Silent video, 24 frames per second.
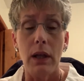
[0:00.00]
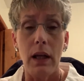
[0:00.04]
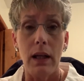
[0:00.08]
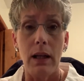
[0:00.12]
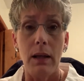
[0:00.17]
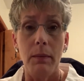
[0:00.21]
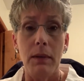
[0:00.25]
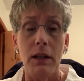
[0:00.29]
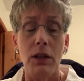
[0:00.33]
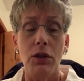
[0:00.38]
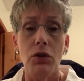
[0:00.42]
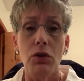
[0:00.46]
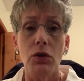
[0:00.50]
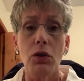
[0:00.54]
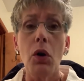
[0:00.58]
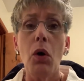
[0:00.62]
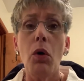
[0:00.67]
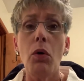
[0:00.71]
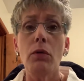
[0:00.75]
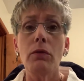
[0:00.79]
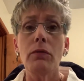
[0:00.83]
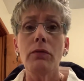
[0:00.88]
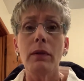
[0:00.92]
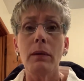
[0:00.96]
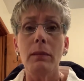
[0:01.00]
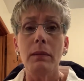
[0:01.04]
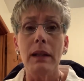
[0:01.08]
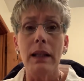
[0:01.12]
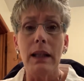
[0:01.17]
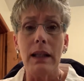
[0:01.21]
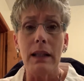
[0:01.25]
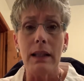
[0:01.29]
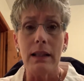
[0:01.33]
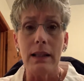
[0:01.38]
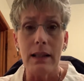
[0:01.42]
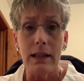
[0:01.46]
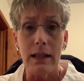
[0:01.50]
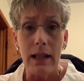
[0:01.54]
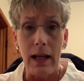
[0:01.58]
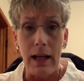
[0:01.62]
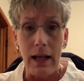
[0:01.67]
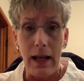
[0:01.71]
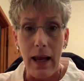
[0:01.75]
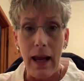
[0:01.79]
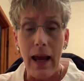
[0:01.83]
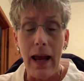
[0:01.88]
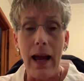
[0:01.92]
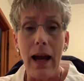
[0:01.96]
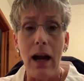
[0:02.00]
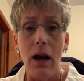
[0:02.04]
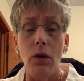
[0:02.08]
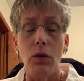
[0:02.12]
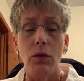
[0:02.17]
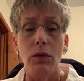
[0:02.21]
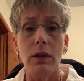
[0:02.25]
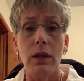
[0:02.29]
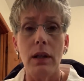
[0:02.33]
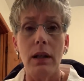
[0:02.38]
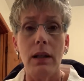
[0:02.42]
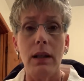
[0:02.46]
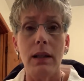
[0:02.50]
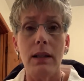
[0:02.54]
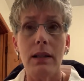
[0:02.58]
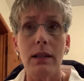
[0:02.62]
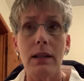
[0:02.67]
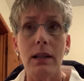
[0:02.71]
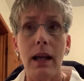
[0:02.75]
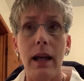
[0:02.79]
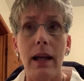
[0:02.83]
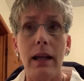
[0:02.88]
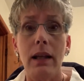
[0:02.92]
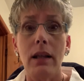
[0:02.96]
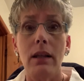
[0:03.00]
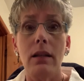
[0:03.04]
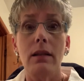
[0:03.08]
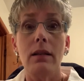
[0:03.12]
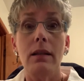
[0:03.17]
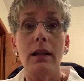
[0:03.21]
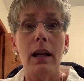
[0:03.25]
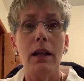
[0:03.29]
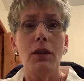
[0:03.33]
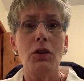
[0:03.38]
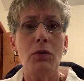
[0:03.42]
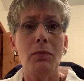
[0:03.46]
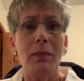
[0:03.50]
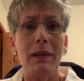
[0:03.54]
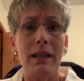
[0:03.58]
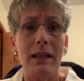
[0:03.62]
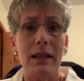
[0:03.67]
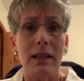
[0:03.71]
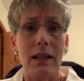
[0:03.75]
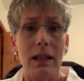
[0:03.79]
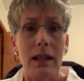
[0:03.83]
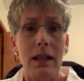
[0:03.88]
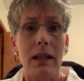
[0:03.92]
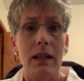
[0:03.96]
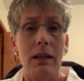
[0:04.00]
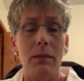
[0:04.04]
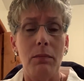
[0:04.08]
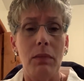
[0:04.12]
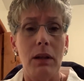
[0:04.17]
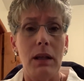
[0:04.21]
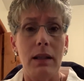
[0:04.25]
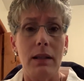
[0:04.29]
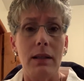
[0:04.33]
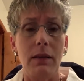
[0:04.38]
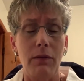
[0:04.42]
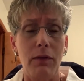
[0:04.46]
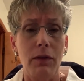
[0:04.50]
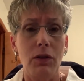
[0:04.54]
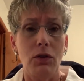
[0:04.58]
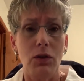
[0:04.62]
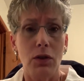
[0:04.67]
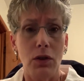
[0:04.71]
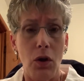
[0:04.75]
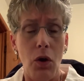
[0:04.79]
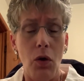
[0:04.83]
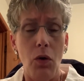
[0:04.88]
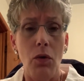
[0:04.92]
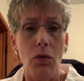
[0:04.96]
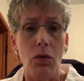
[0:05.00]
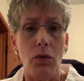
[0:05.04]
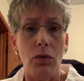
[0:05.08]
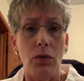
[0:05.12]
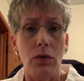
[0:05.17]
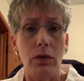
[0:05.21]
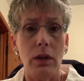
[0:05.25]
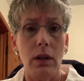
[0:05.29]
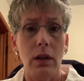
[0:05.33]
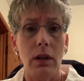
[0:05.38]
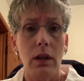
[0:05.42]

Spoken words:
And I mean, you're cold from the inside out, and it's like, touch my skin because it feels cold.